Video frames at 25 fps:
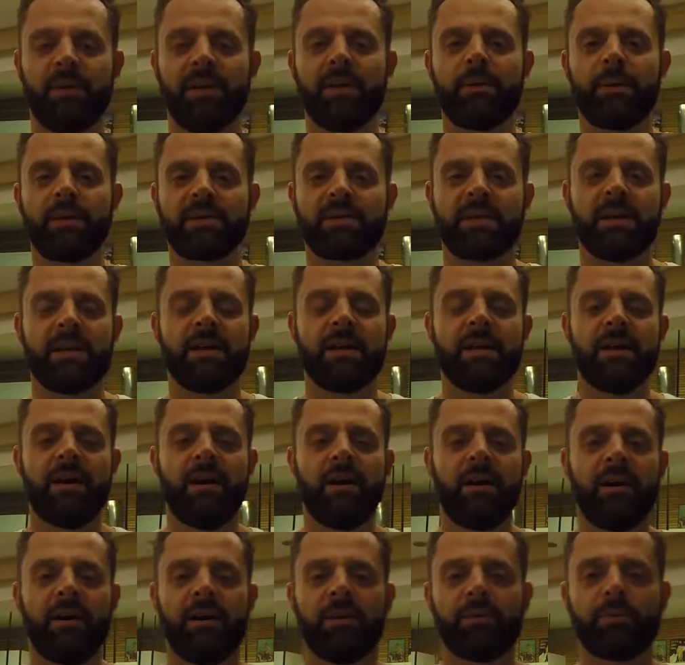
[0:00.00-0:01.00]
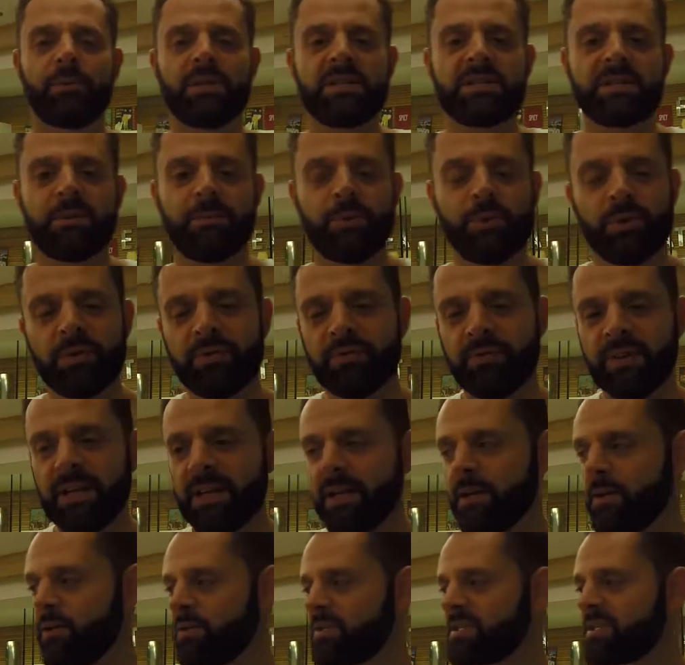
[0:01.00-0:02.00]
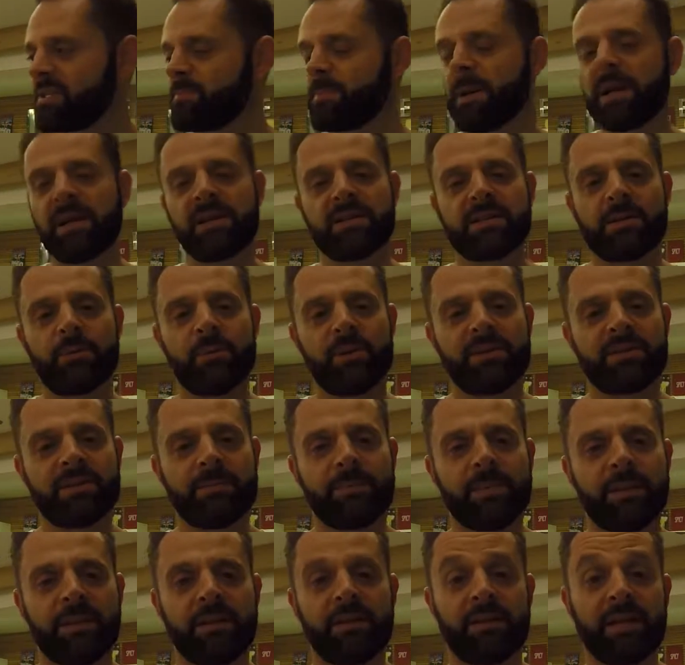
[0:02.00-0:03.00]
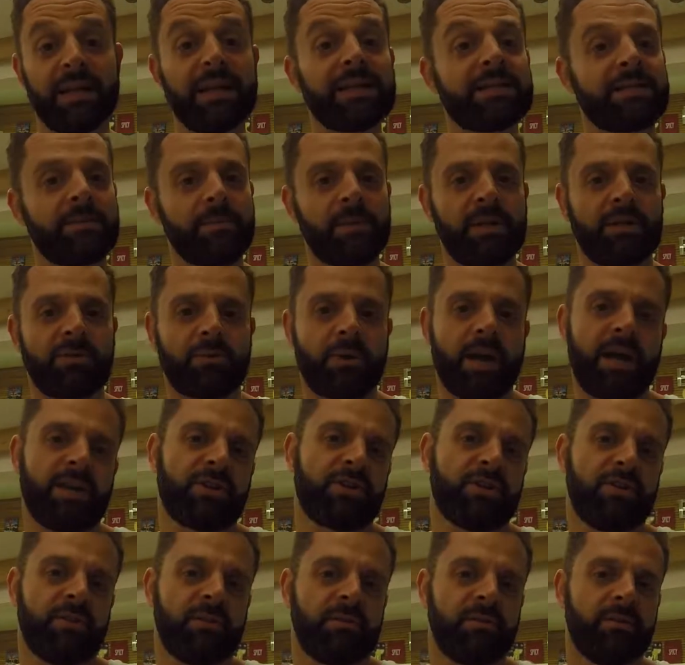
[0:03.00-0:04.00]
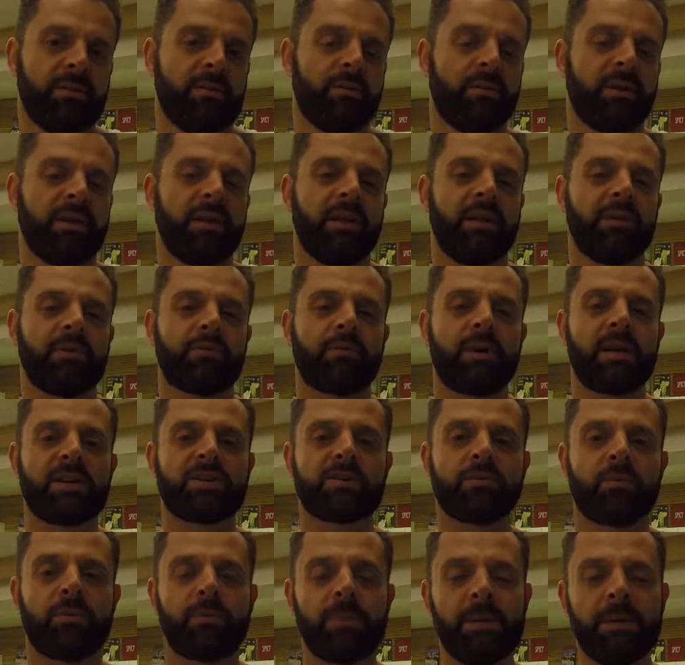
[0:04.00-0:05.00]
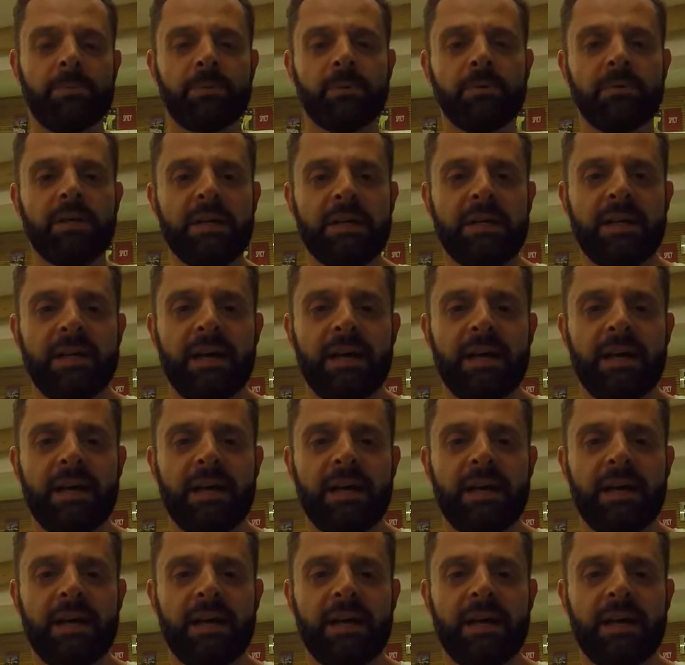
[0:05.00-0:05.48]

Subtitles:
Anyways. The reason I'm doing videos is because I want to get some interaction. I want to get interaction with people.